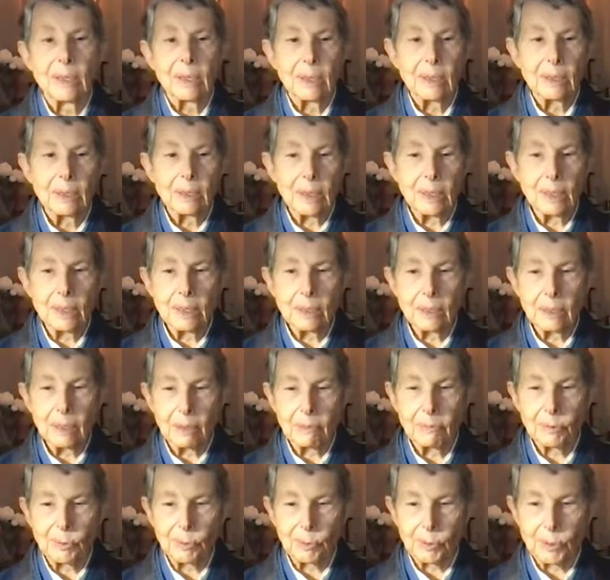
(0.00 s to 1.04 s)
And then,
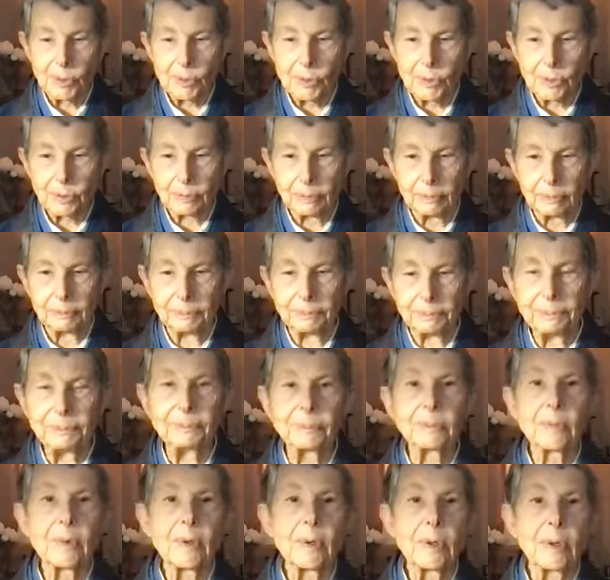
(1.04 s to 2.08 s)
of course,
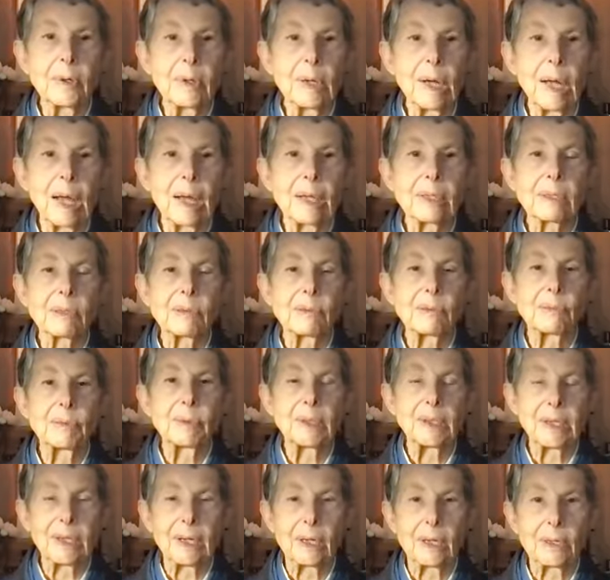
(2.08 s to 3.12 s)
there are not
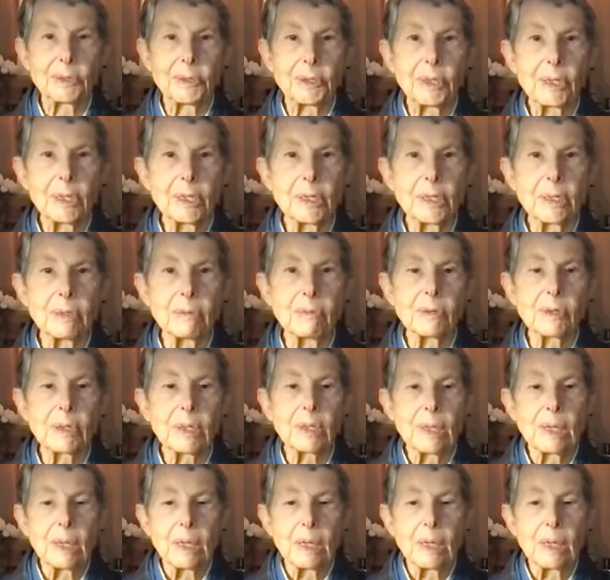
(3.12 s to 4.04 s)
really alternatives.